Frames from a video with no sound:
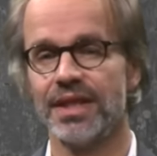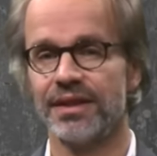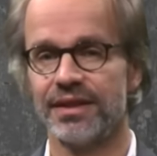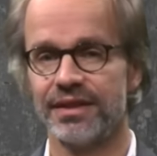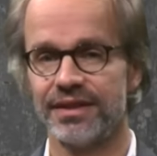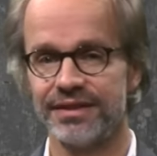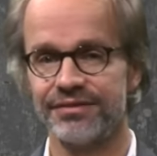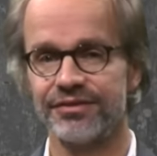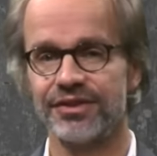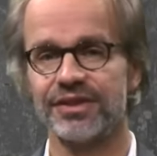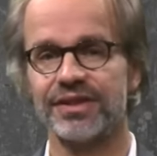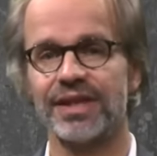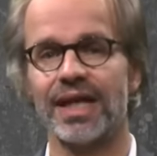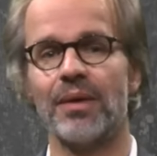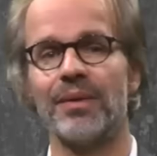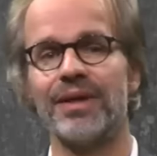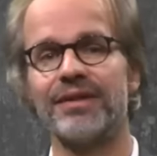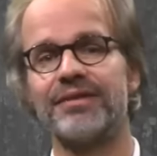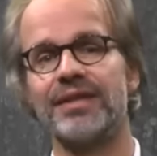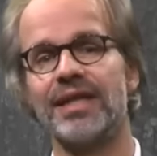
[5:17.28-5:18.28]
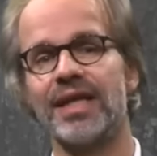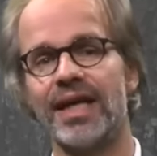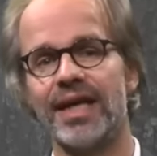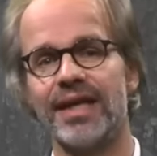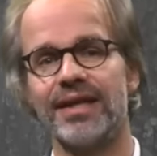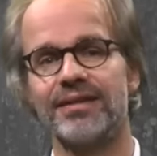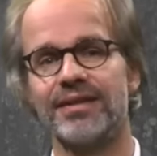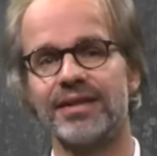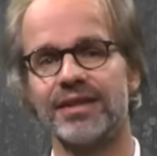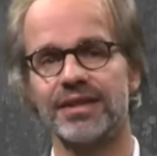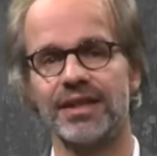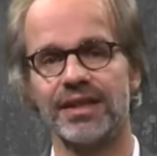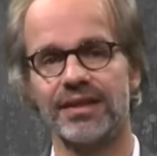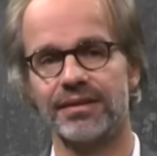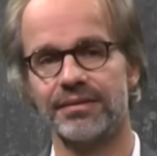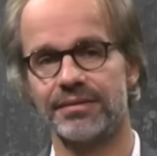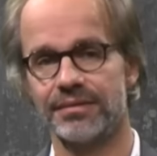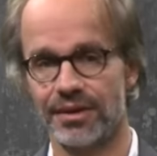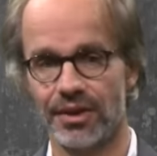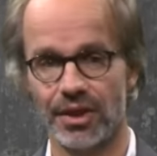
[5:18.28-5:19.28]
The difference, however, lies in
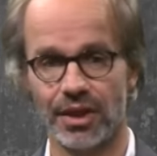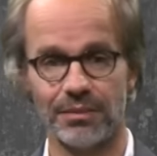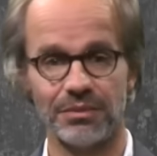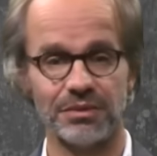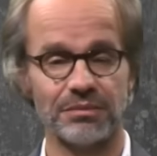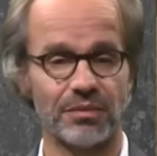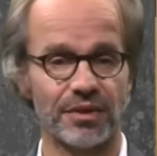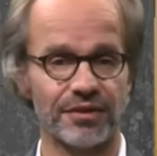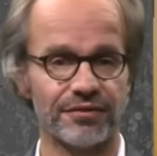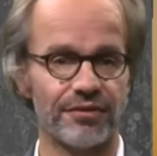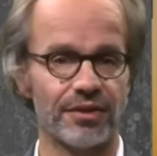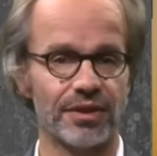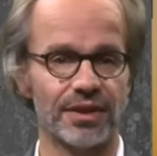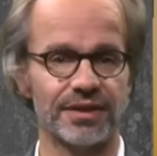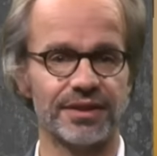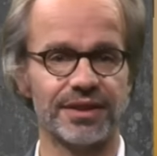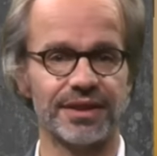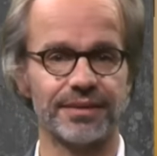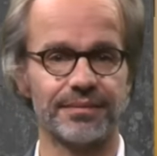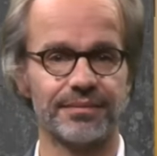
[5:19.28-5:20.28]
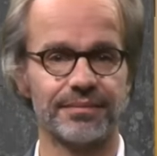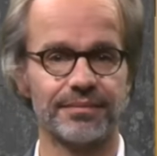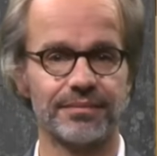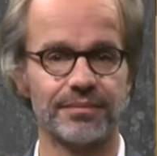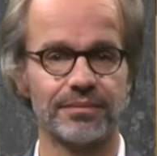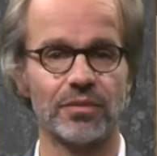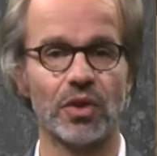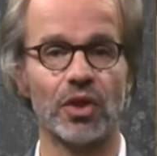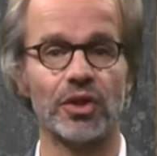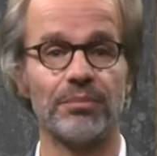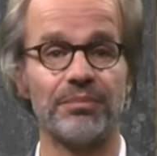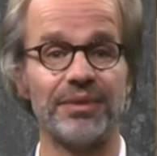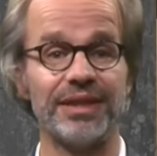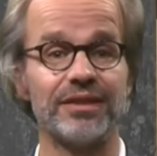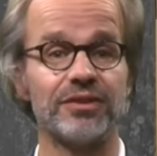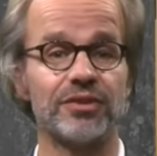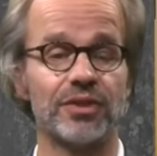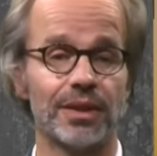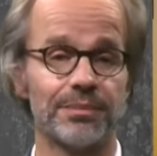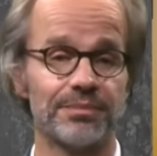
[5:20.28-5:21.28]
another urban morphology, or
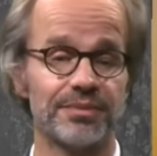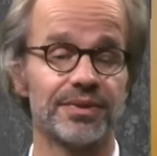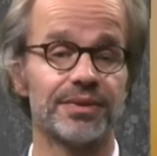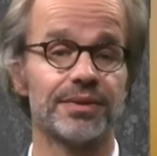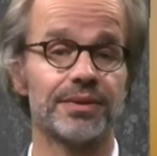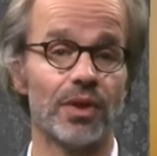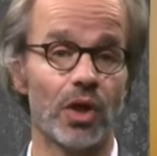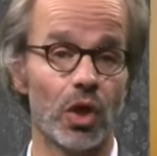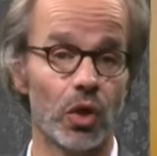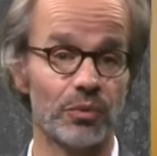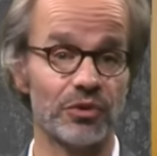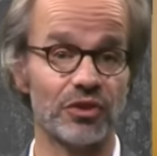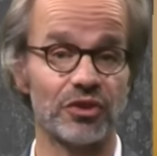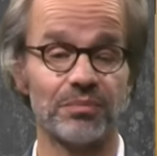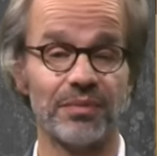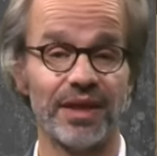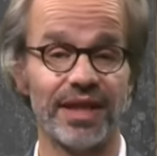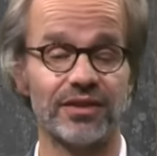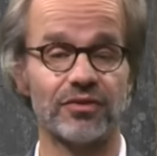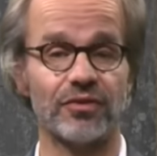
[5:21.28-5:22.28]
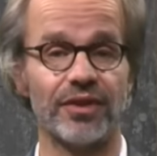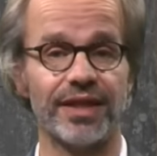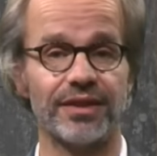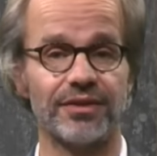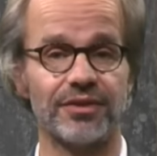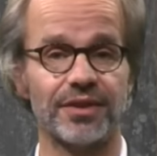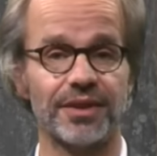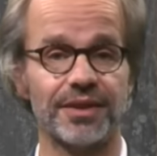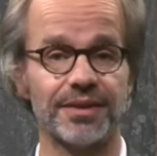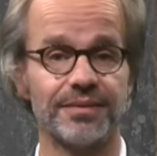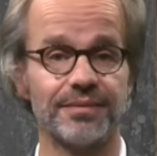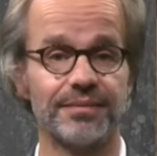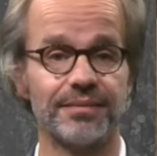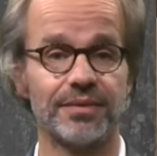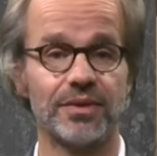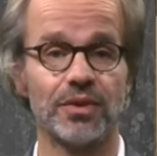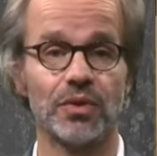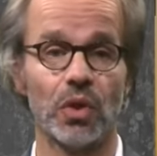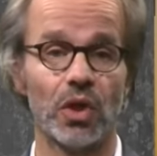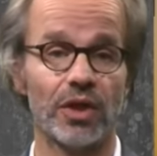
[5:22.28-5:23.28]
built-up open space ratio,
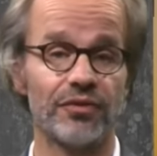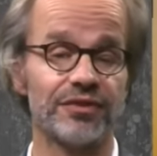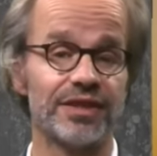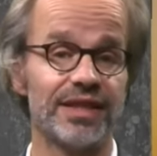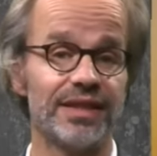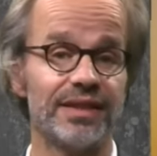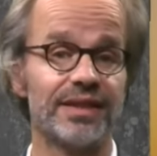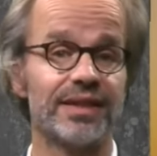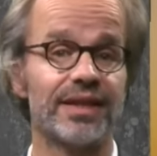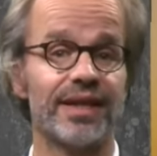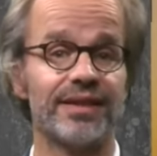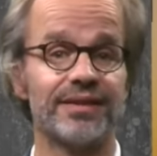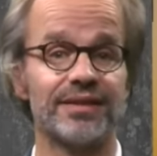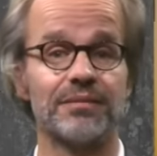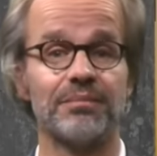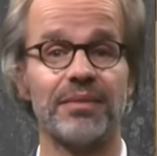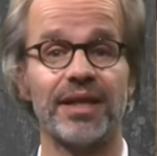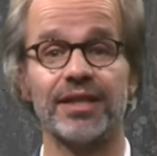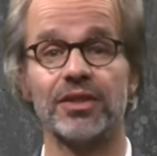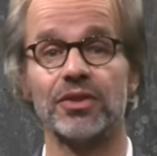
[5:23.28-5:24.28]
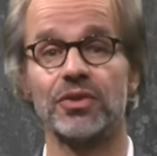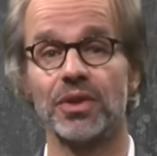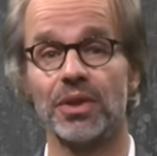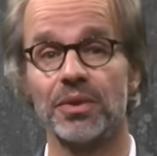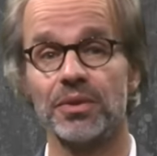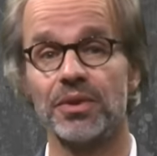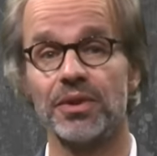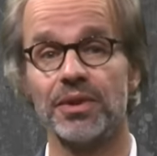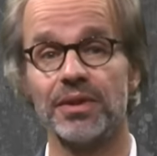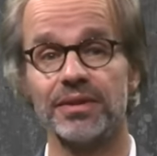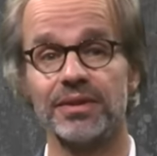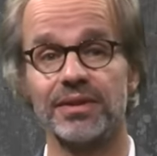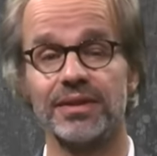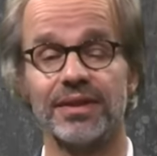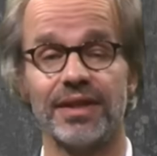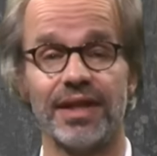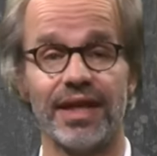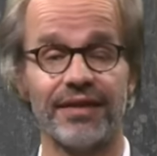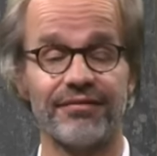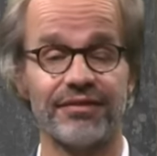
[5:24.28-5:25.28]
often indicated by the so-called
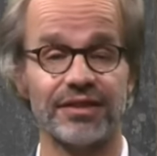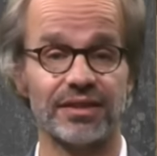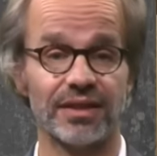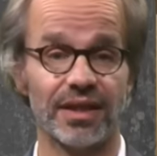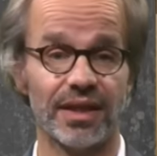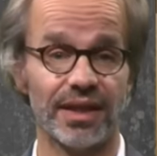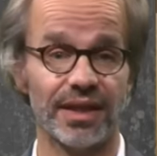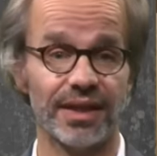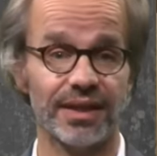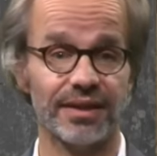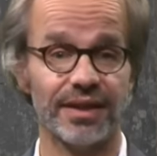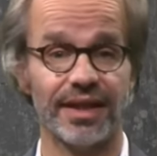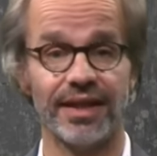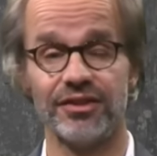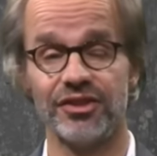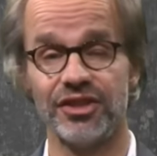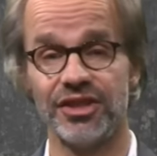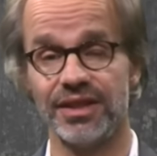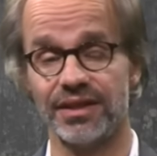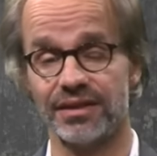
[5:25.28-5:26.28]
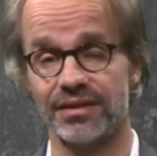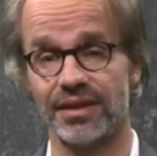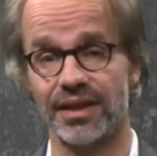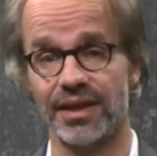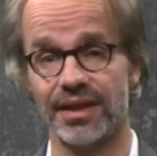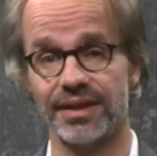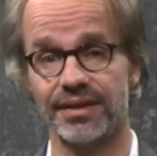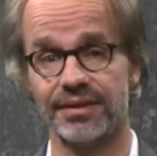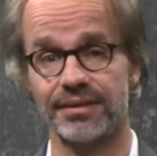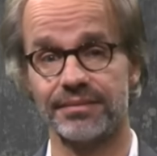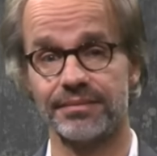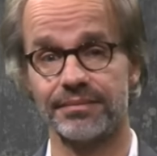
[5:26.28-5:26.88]
FSI and GSI,